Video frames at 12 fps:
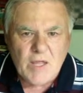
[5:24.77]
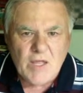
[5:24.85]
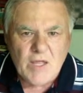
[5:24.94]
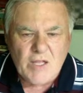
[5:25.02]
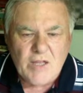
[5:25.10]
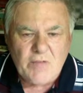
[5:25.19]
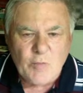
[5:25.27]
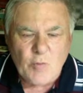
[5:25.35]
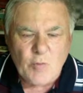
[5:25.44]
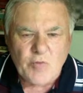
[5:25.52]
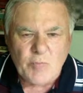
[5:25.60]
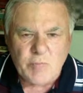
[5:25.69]
E4
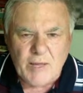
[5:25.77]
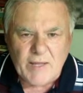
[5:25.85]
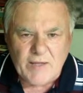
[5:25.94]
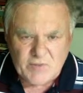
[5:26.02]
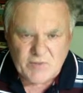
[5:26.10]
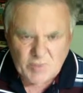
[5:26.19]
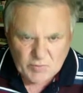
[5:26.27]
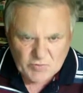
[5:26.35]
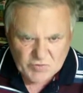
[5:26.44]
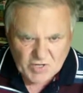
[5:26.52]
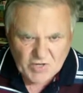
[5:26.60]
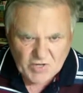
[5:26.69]
is played, so he's
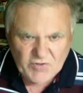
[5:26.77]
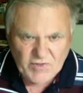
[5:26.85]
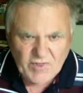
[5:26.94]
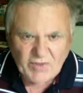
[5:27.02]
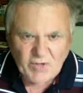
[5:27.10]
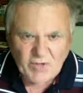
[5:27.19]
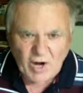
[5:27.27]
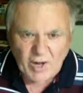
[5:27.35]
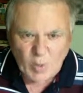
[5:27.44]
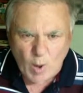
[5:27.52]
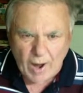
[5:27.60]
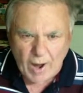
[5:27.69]
chasing that knight
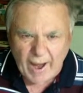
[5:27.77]
away.